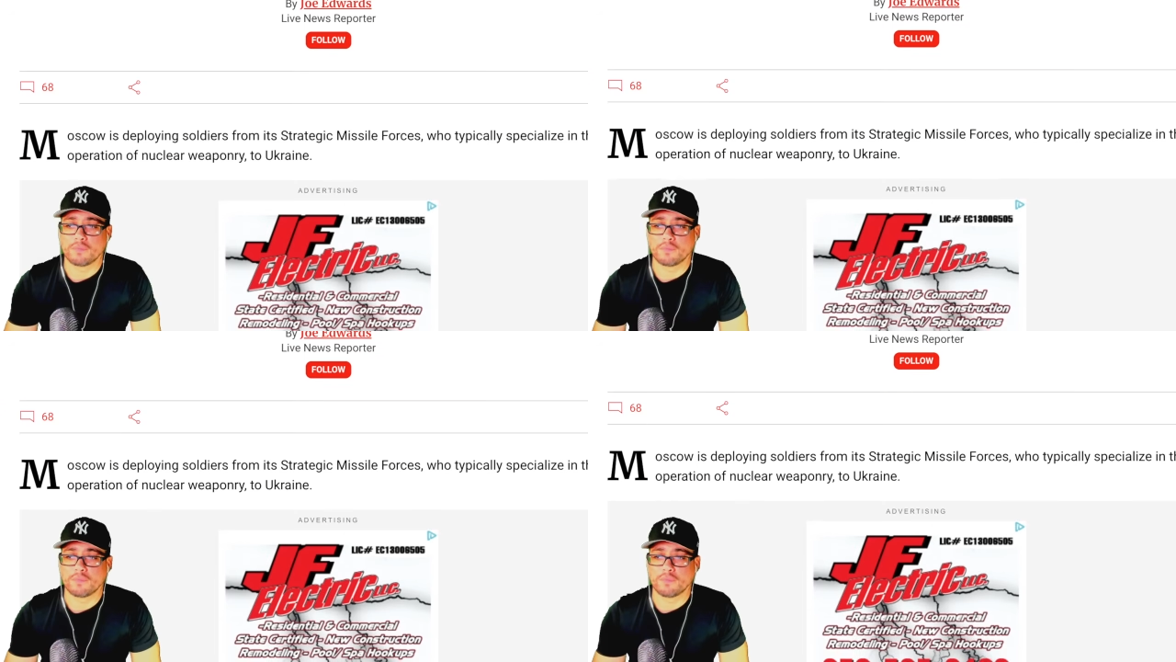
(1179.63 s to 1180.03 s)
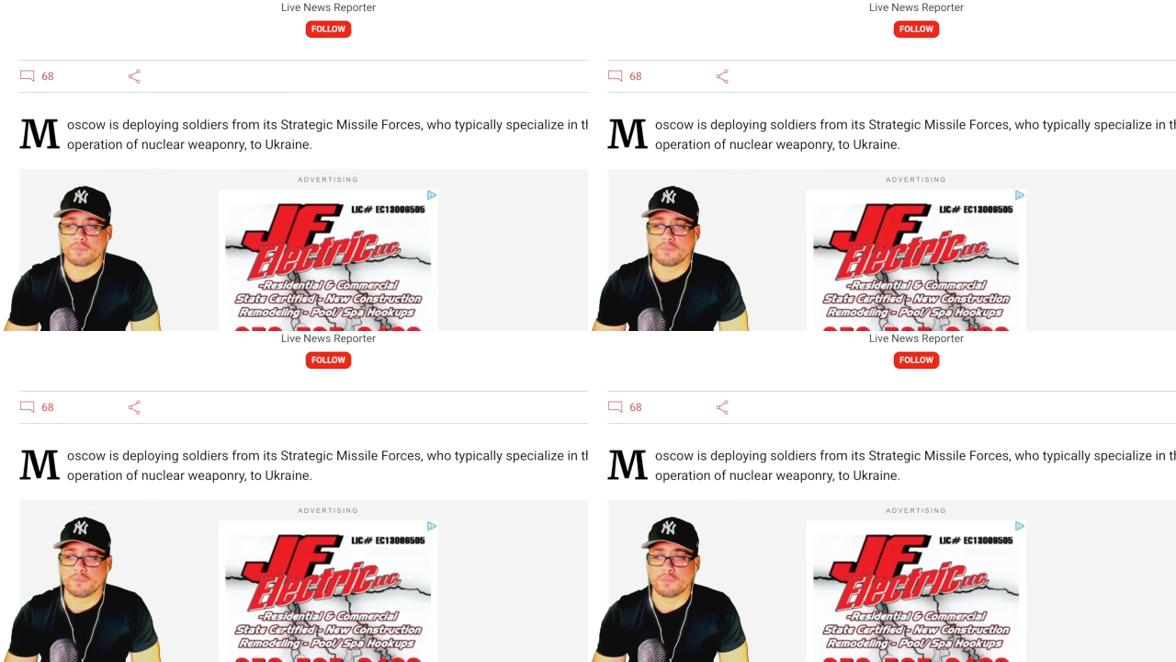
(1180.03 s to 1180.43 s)

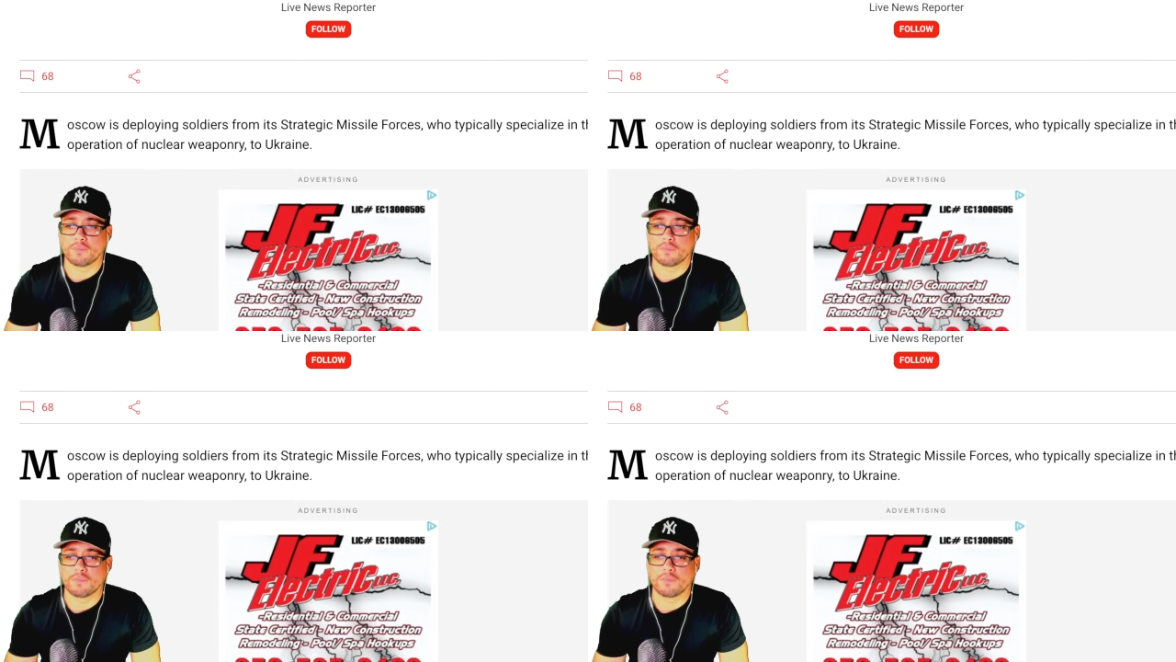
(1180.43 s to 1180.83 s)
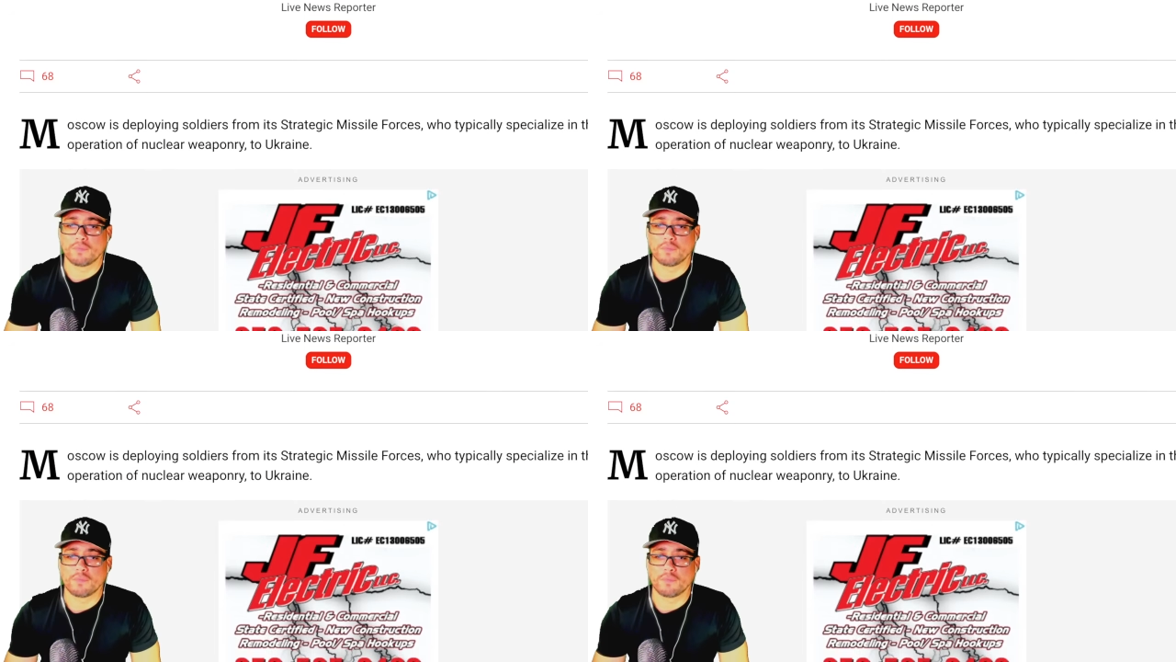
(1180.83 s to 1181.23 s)

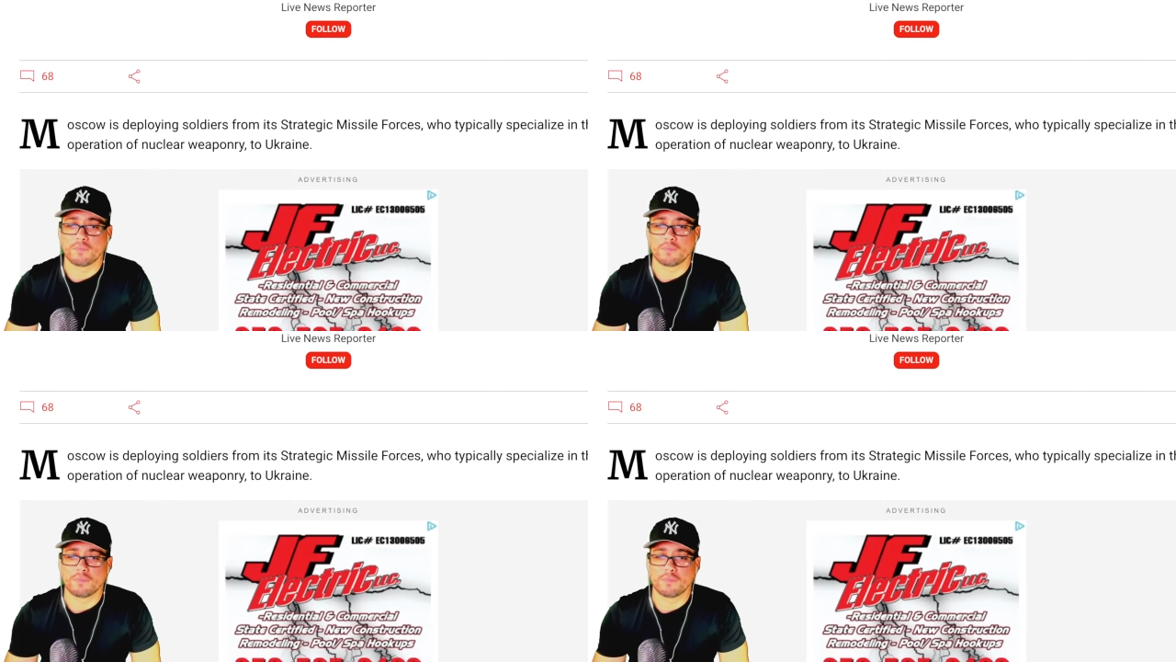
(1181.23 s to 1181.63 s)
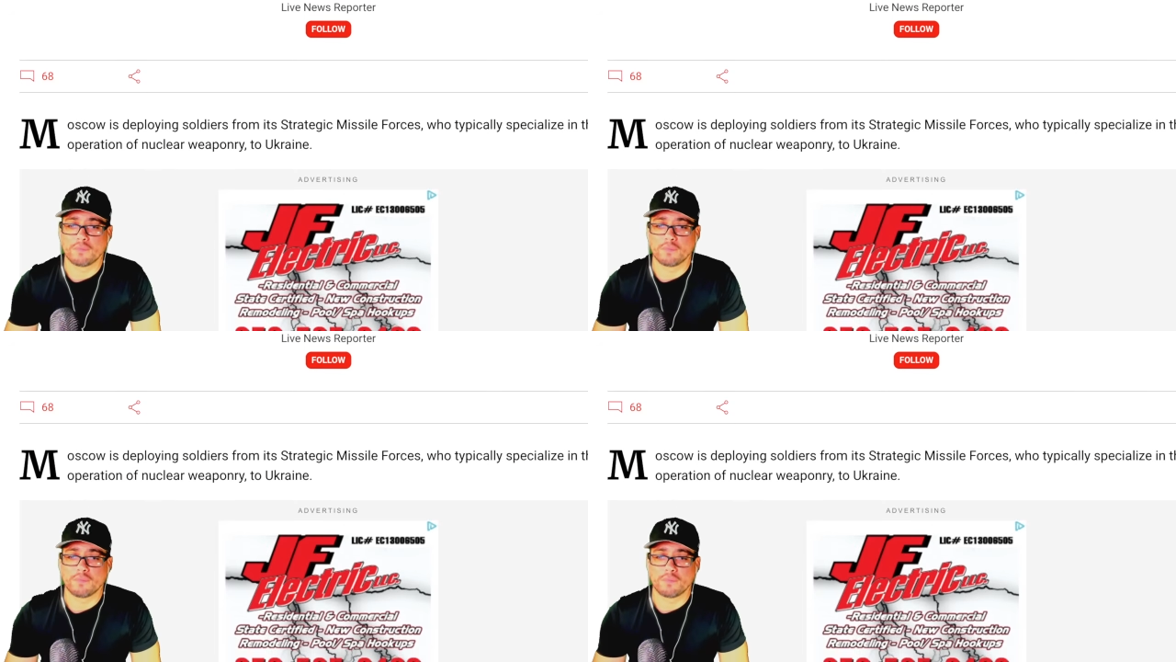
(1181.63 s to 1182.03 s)

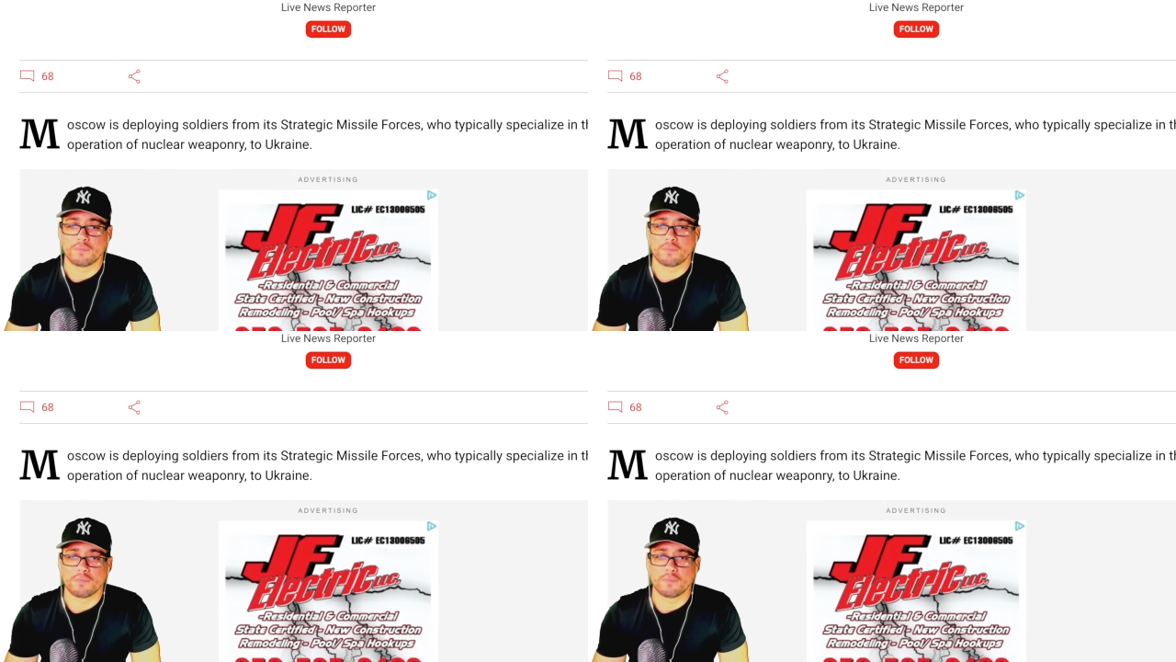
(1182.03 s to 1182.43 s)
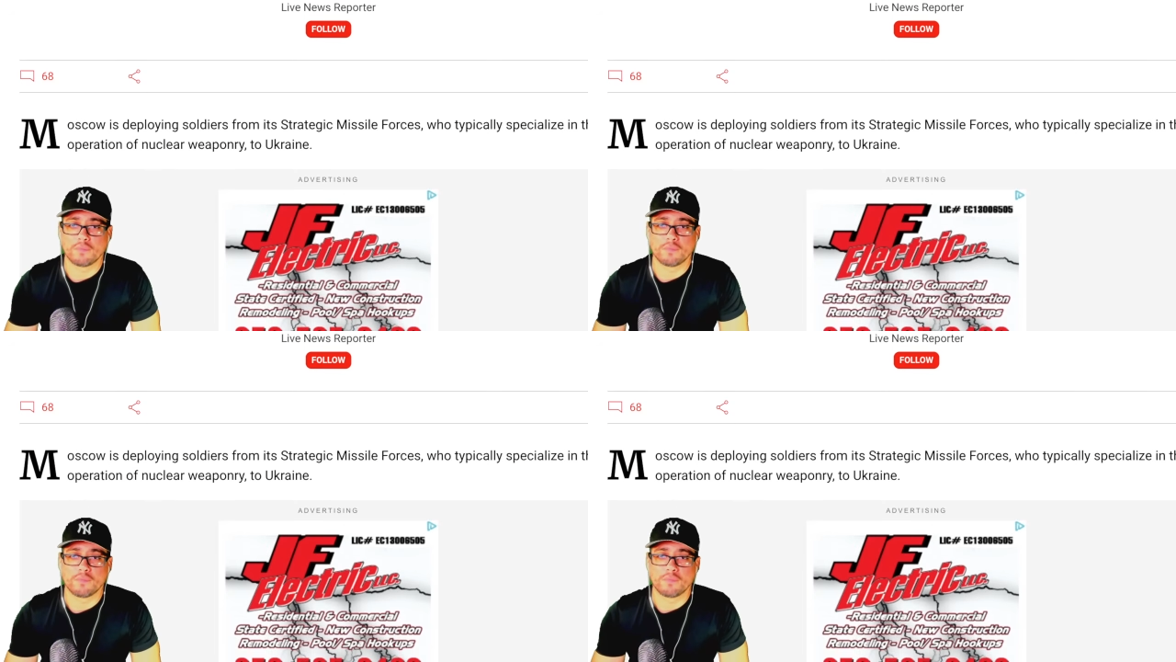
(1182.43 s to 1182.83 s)

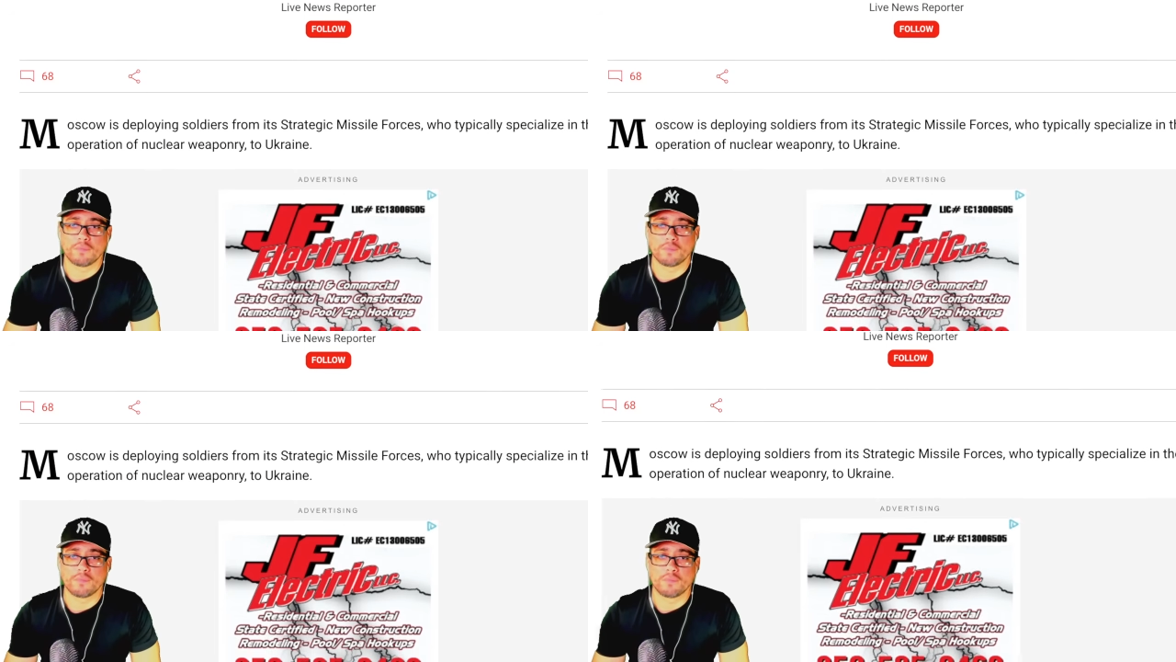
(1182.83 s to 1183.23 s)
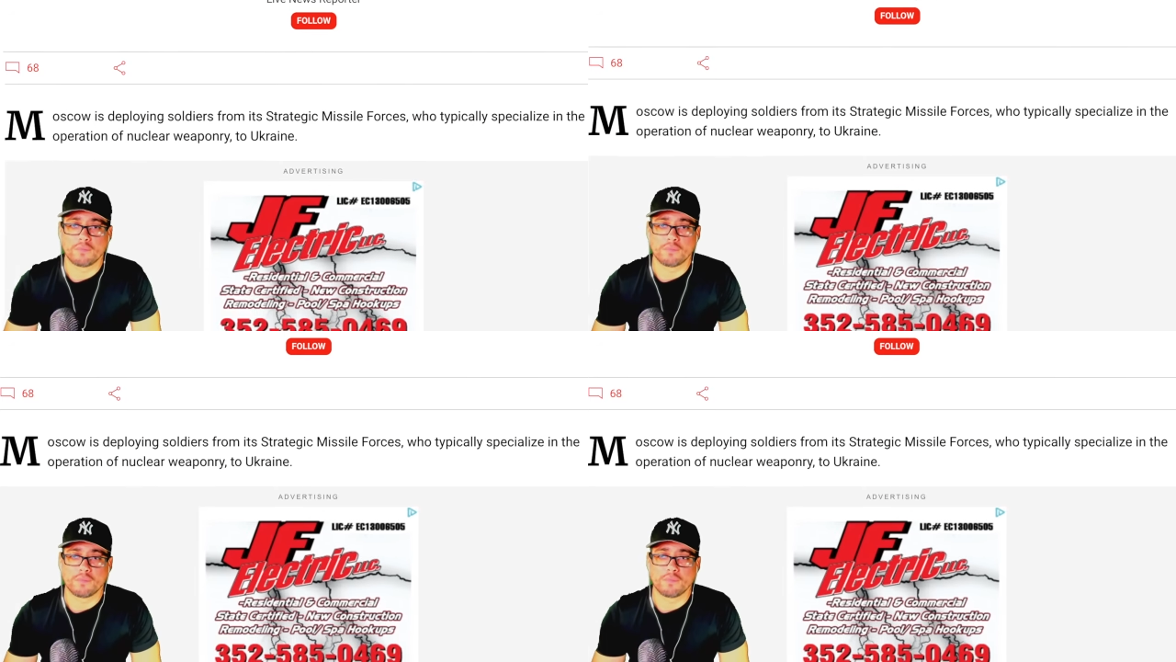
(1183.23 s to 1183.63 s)

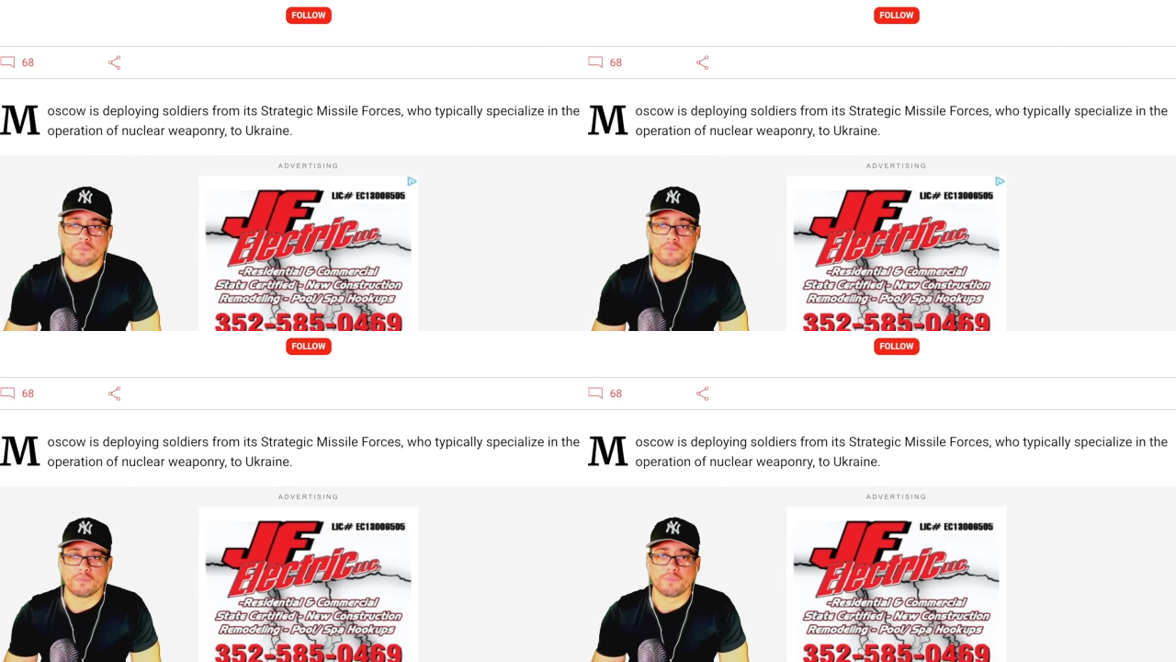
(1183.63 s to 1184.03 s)
[no speech]